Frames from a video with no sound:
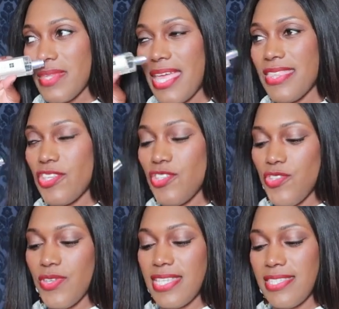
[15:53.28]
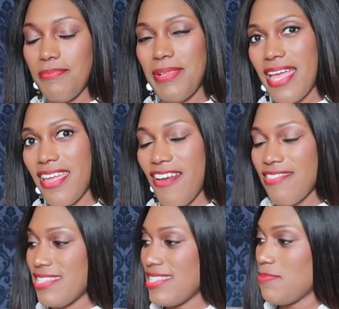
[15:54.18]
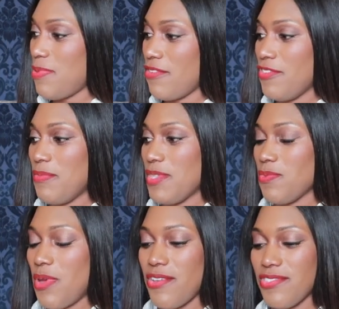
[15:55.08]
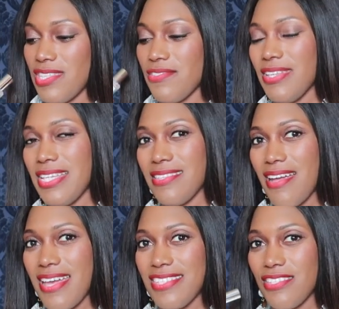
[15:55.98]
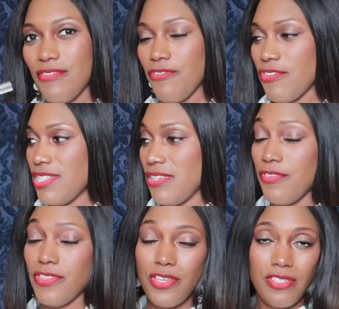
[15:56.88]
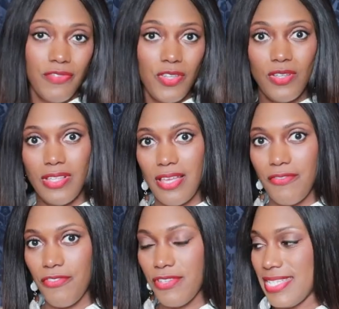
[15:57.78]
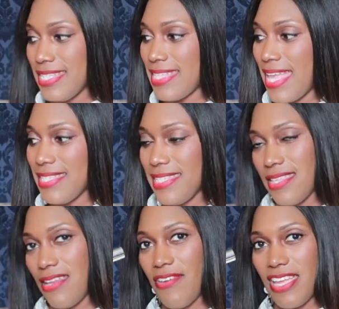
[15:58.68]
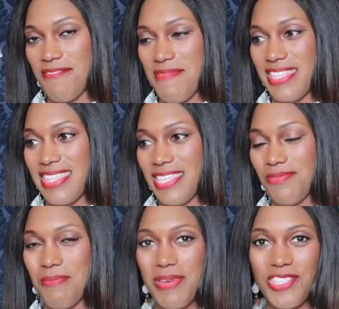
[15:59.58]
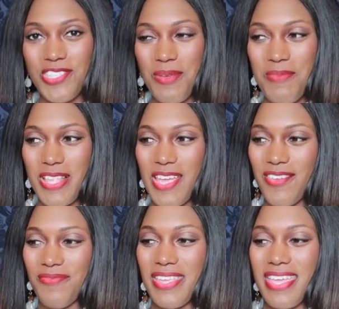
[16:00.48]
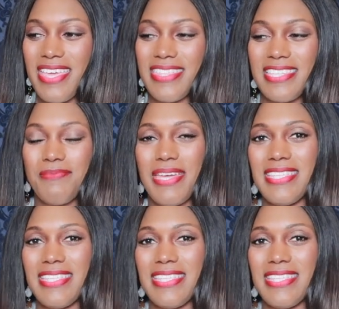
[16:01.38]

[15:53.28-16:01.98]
And then you do get some blackcurrant in this perfume as well. So it's really nice and fruity. For those of you who love fruity scents, and I recommend this one by Jo Malone. That's my